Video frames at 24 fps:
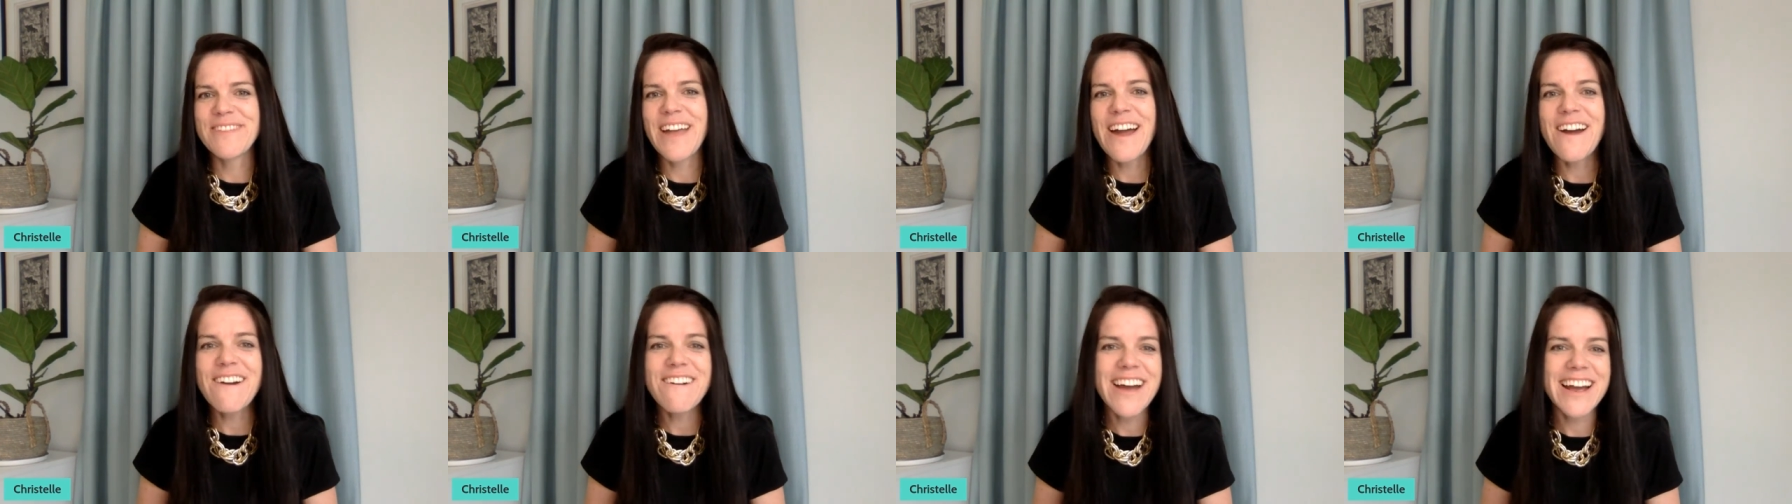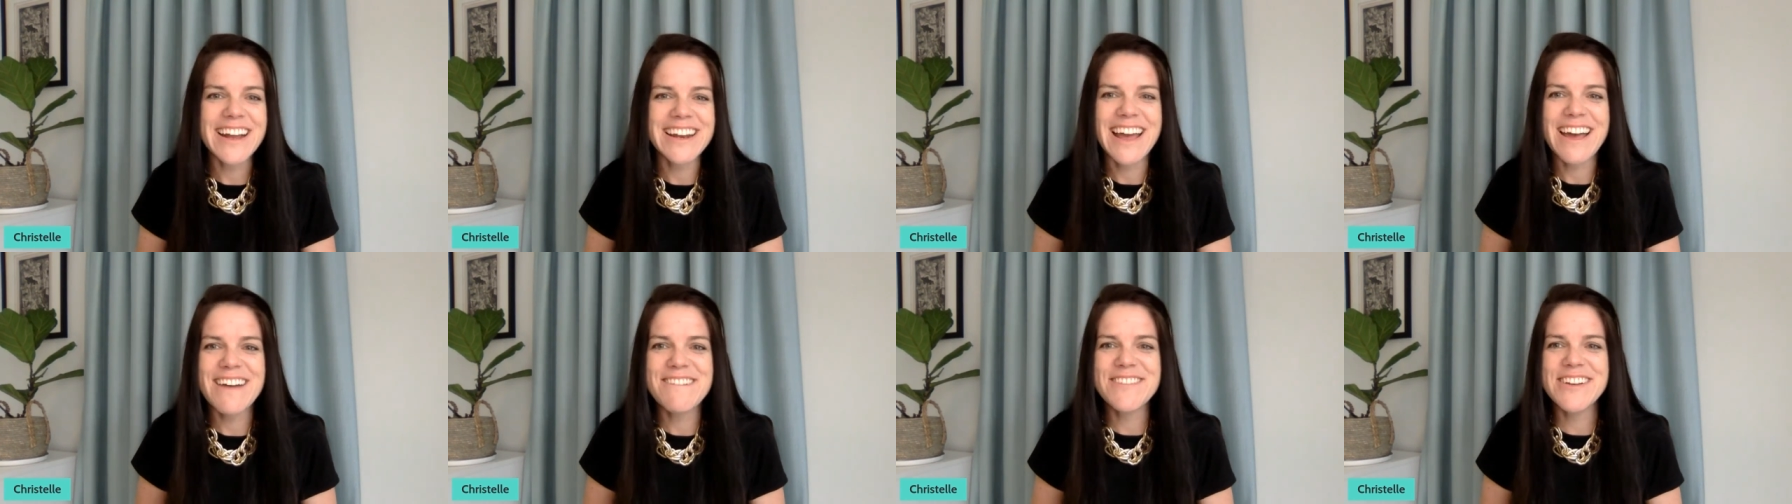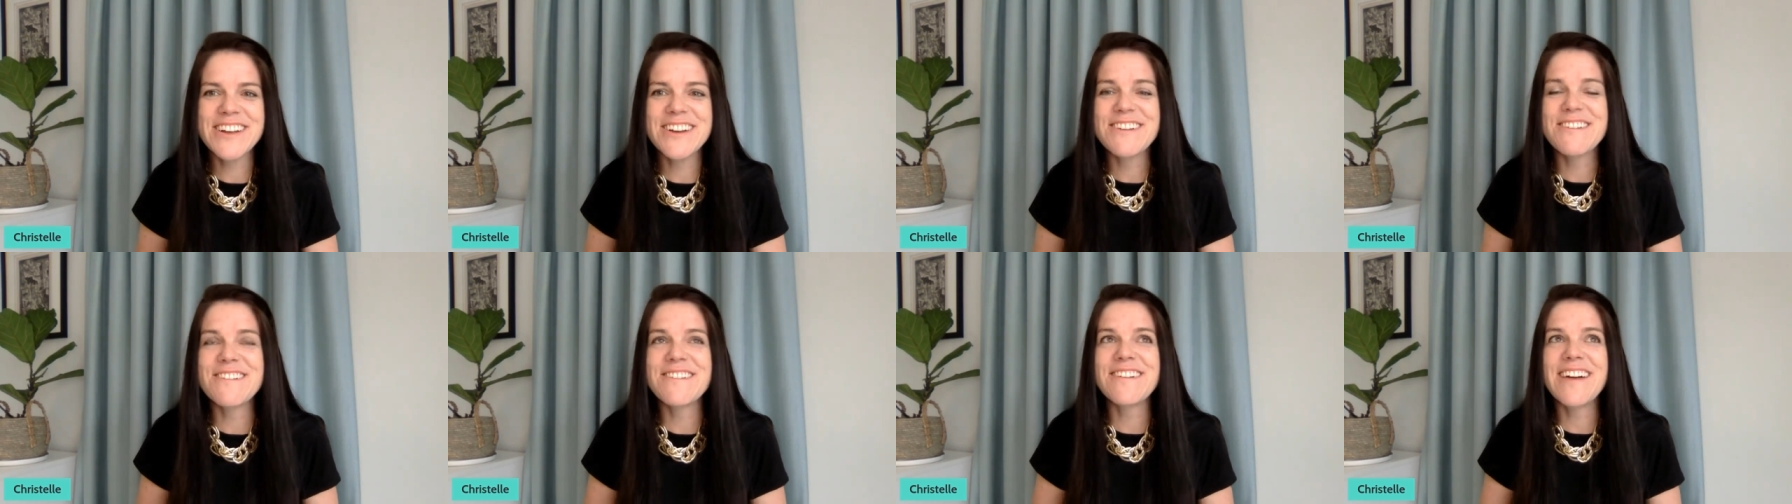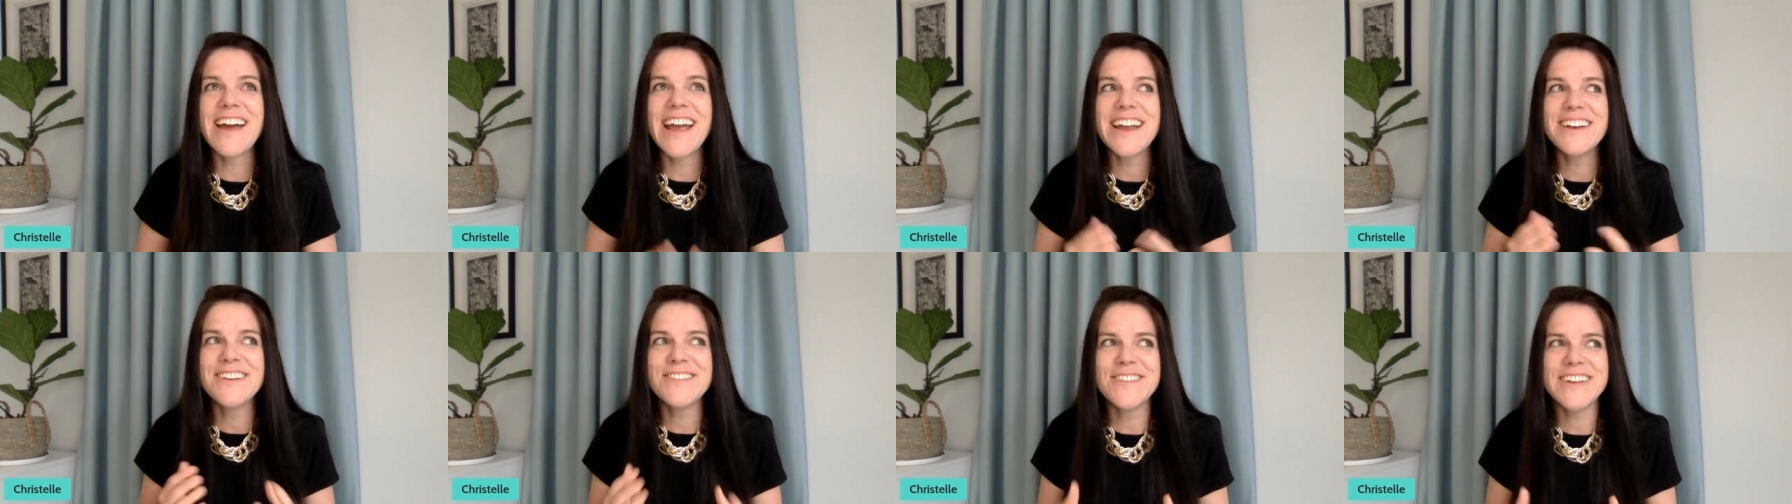All right, have a
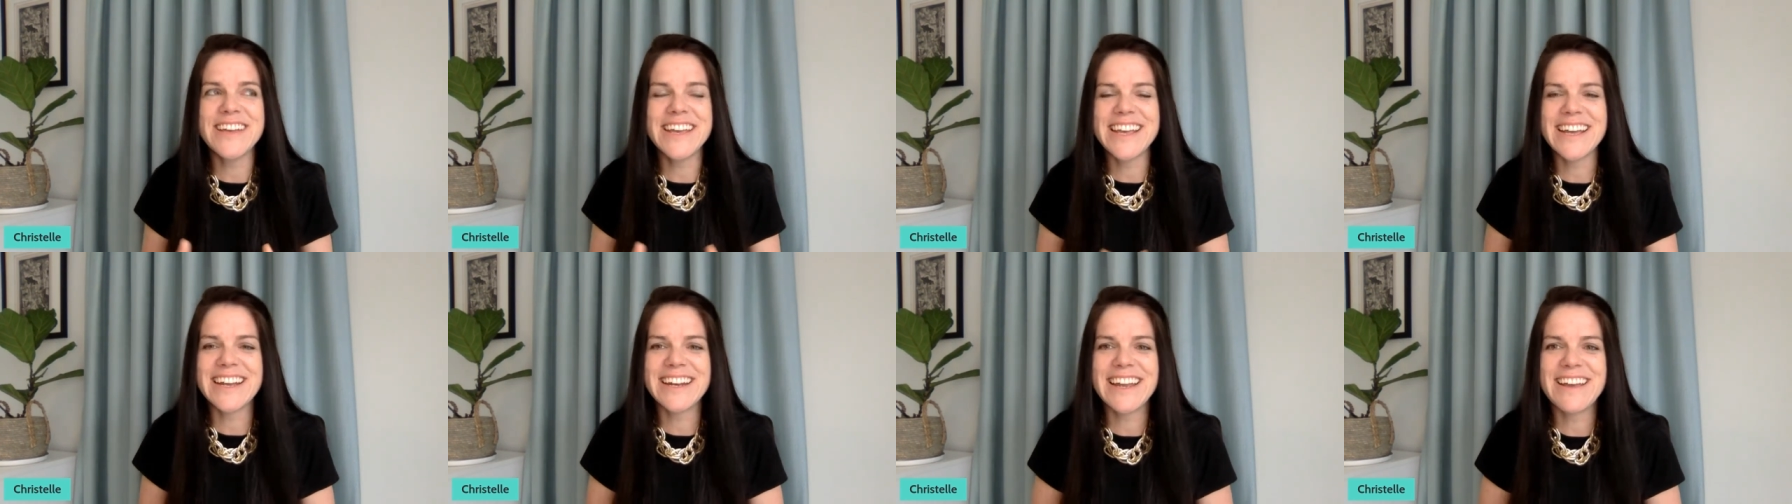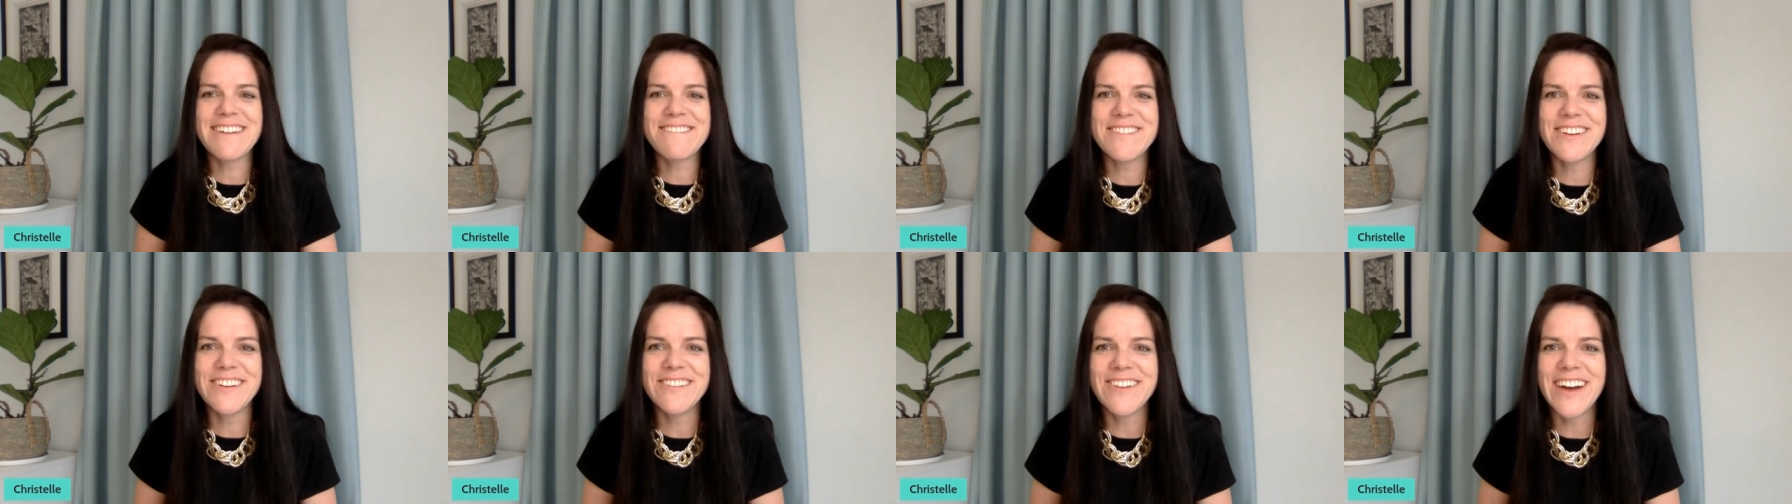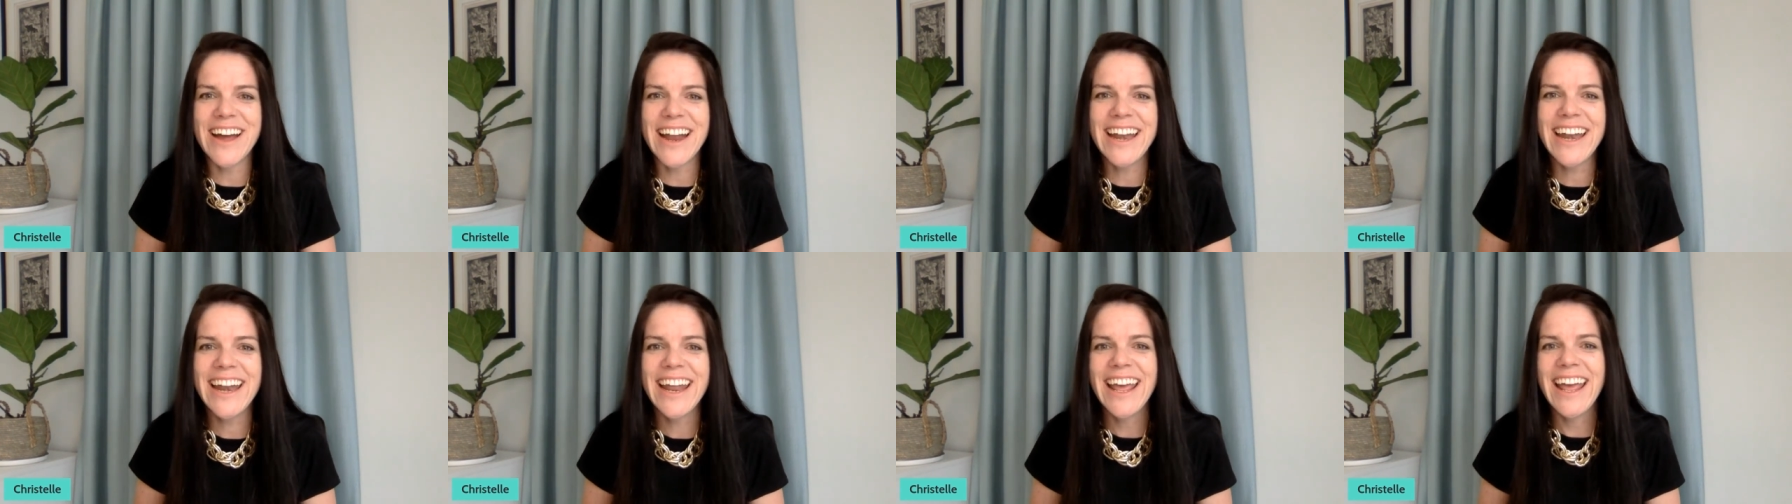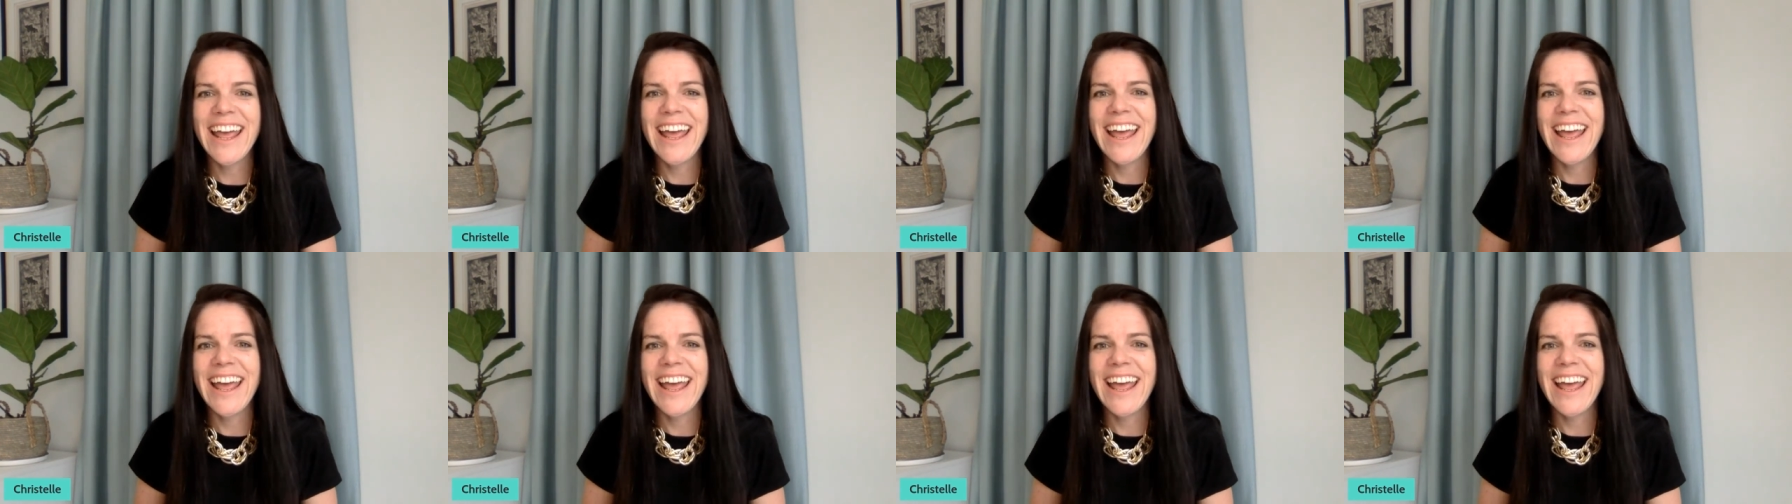great weekend, everyone,